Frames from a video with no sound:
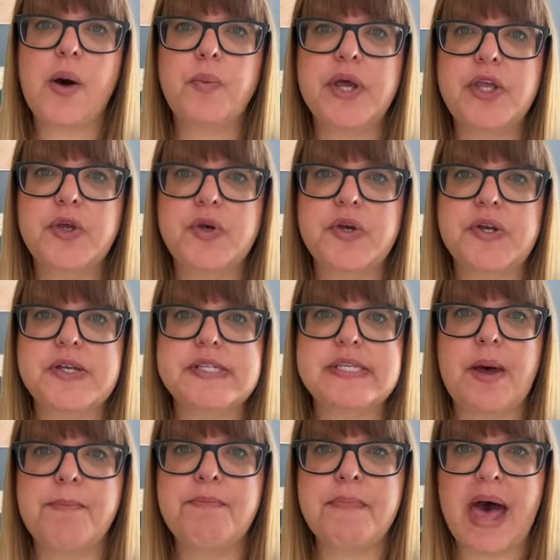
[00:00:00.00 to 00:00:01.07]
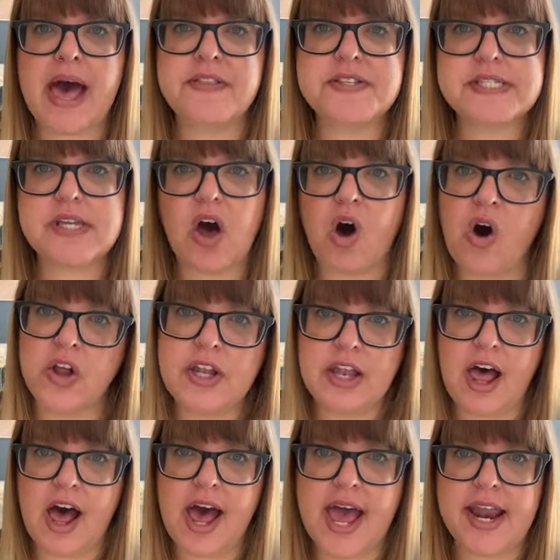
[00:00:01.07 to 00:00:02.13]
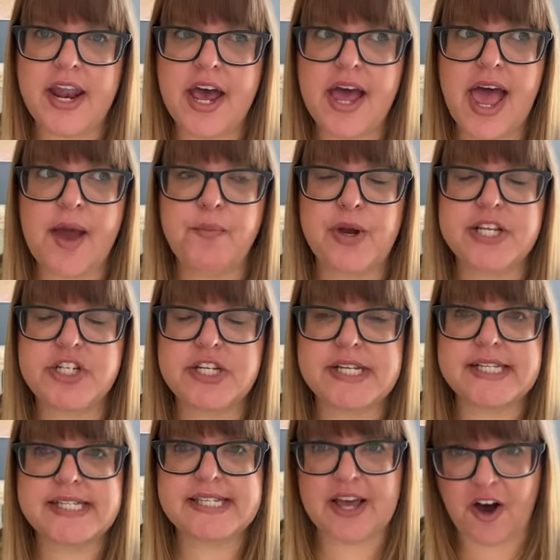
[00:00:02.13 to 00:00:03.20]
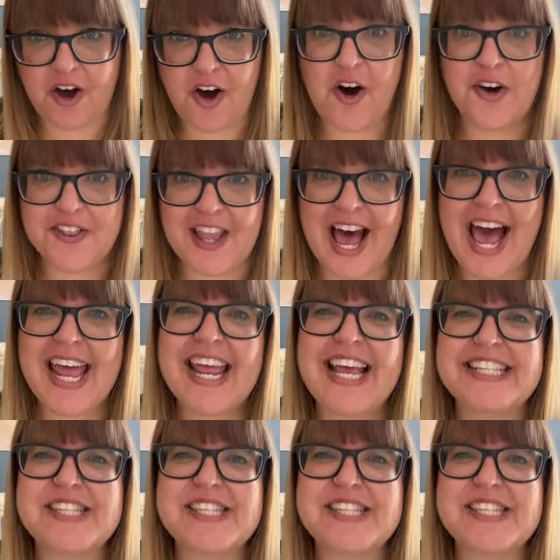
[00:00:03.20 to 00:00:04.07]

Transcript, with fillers: We use Maths Online, which is online.